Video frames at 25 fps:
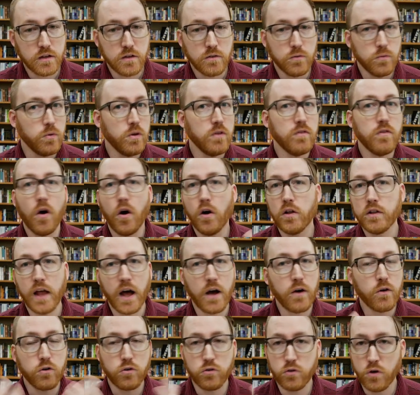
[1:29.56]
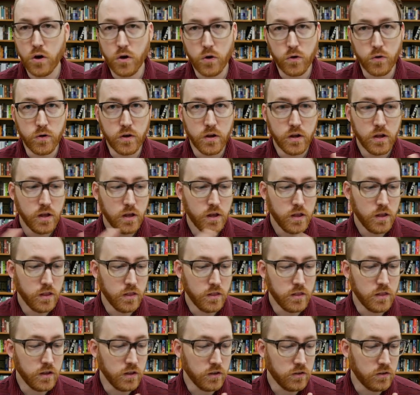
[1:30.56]
We've all outgrown
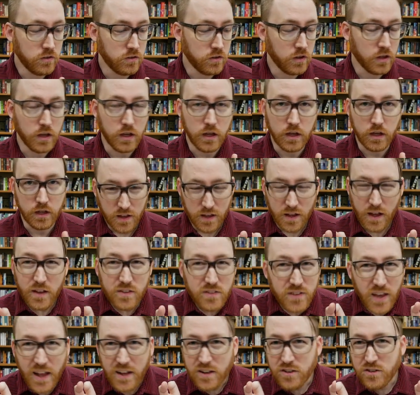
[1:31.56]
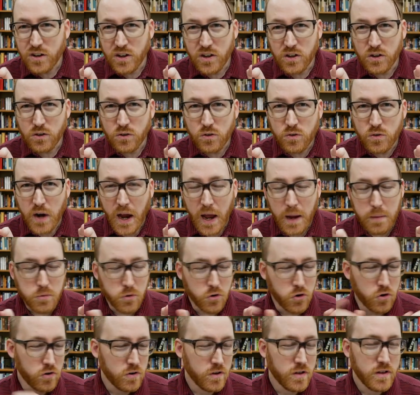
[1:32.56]
this attention
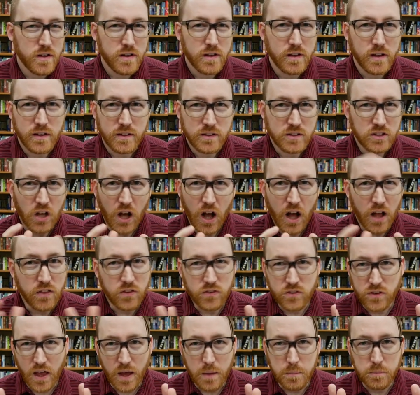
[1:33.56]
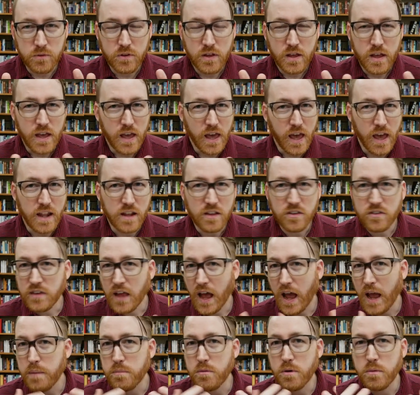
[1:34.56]
grabber concept, and it's
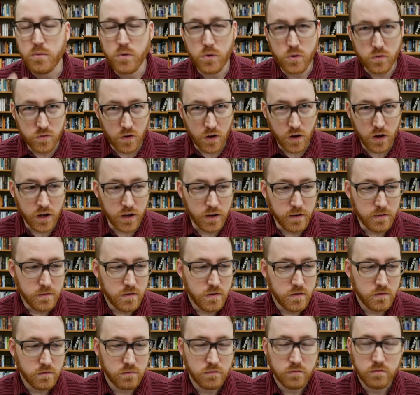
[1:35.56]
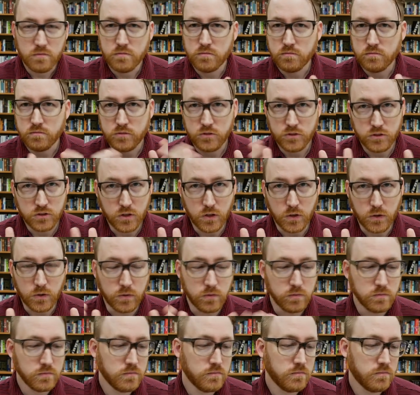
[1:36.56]
time to move on.
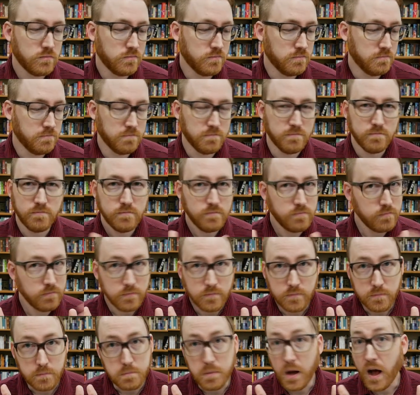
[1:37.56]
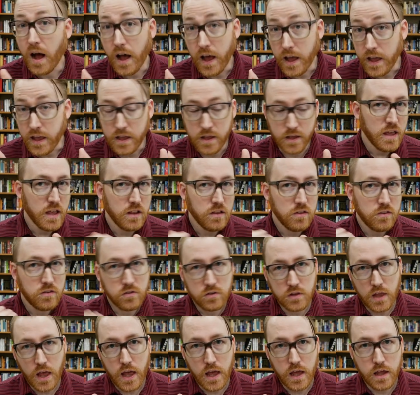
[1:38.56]
So, bye.
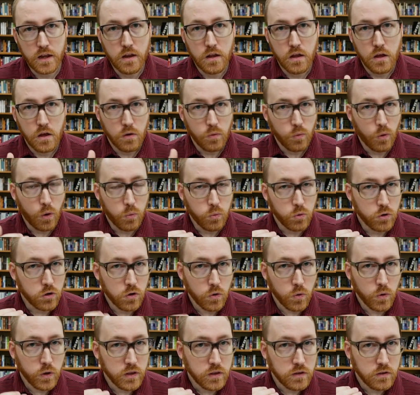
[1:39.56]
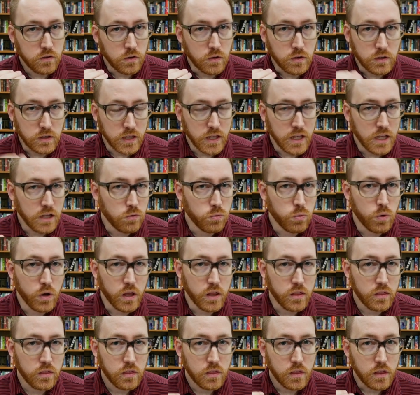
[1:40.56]
Instead, what we're going to lead
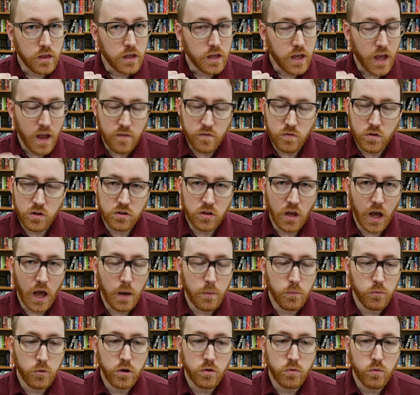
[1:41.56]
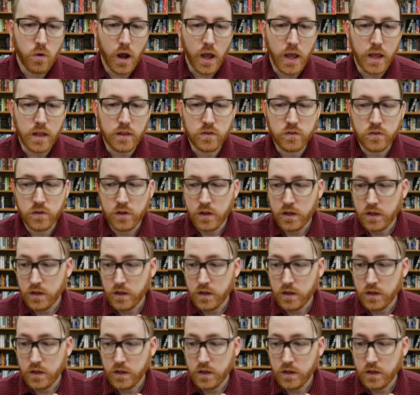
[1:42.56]
with every time we write